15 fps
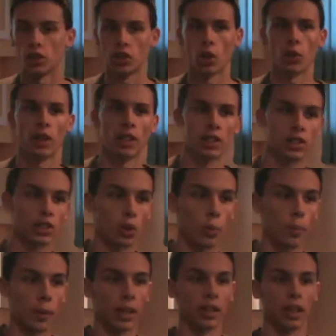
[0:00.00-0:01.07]
show that is so
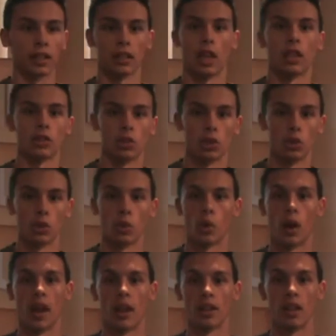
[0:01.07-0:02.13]
big like Doctor Who,
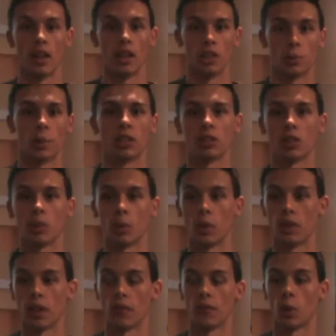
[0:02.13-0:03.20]
and especially
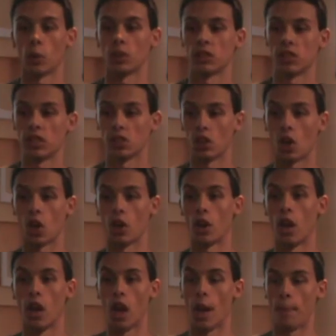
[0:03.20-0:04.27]
one that focuses
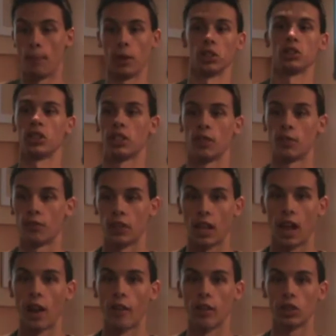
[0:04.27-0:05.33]
on a bunch of different
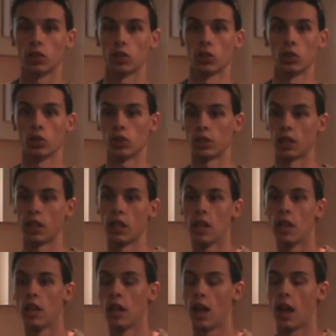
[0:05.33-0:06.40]
characters and
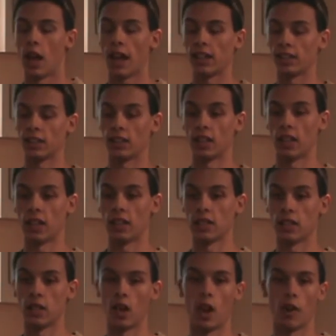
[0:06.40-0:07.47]
has the
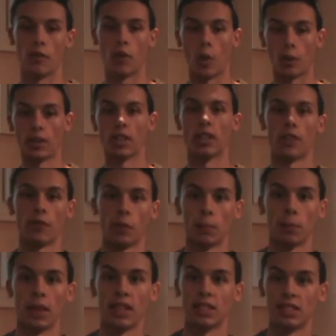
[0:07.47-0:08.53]
idea of going to different
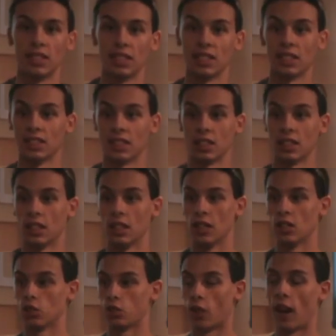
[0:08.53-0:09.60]
places and
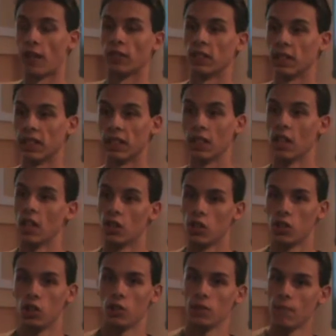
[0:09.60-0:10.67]
traveling,
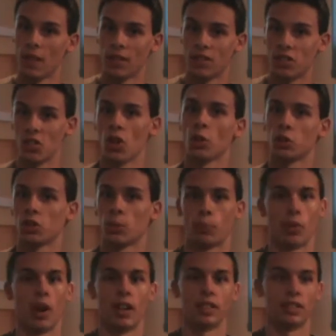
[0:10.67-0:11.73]
it's no
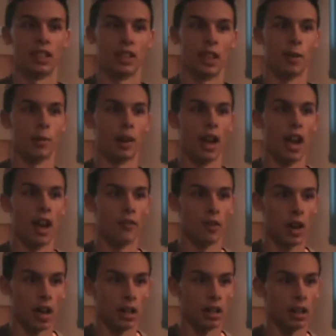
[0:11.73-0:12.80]
surprise that they would have
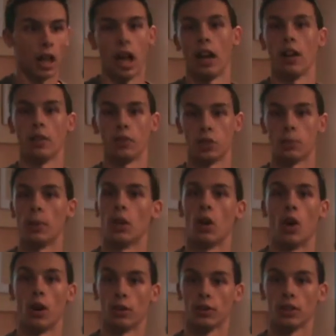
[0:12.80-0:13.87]
a lot of spin
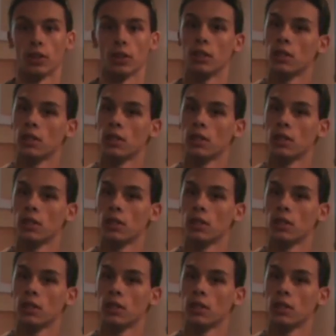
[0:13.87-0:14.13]
offs.